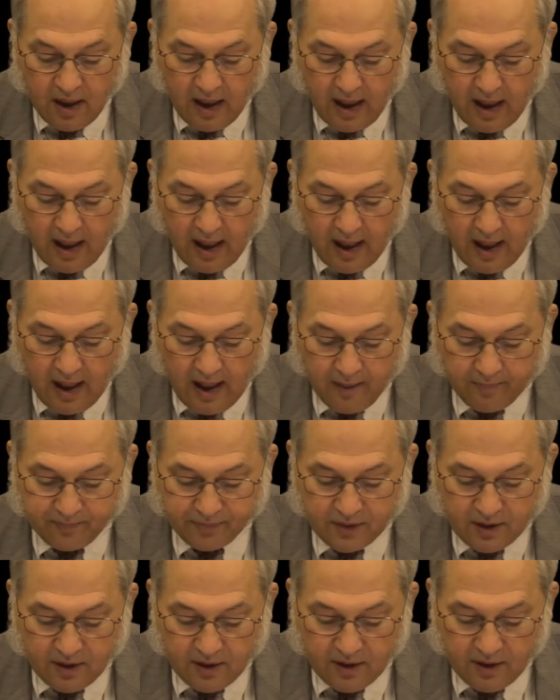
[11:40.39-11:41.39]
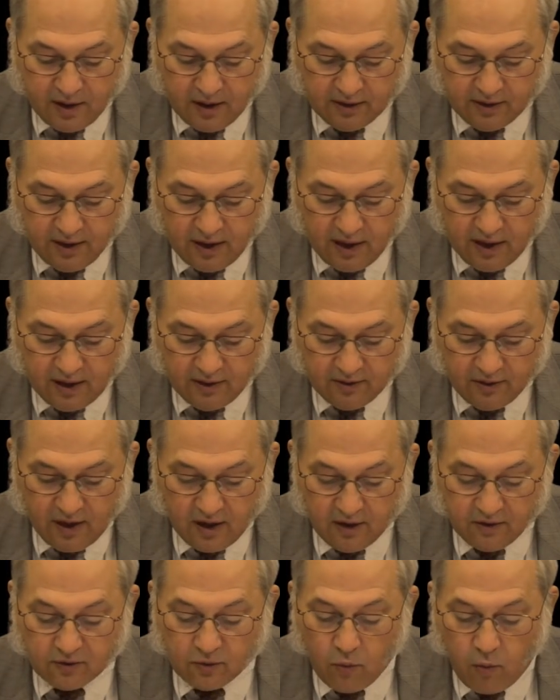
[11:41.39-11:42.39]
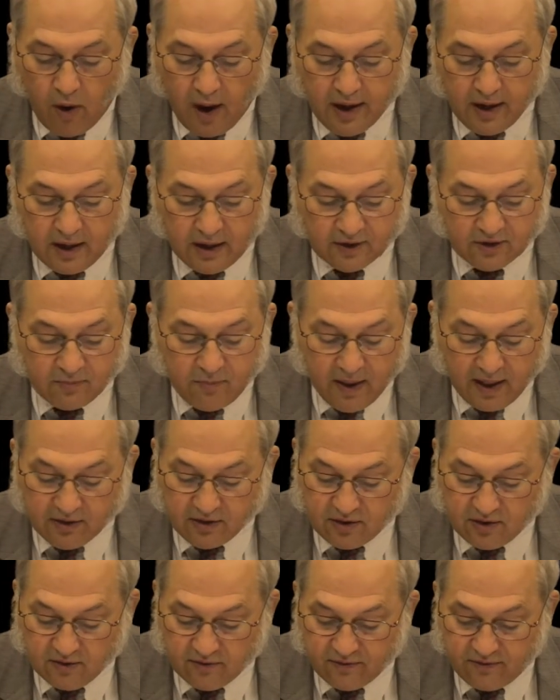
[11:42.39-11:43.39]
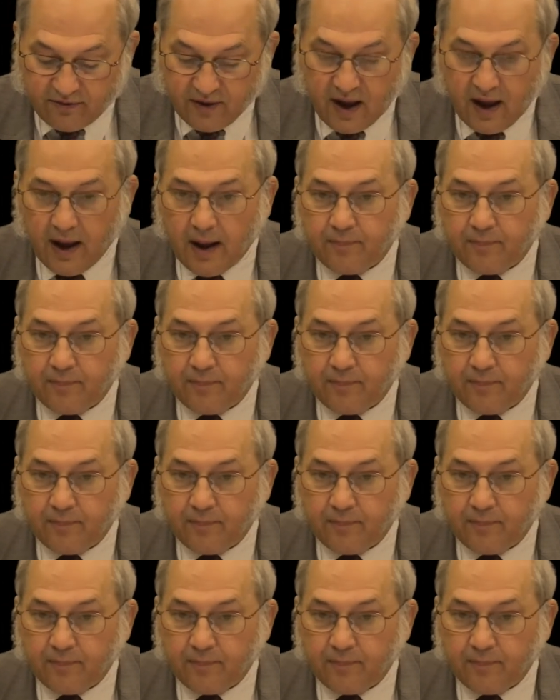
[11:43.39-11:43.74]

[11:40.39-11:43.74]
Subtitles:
it is quite an expensive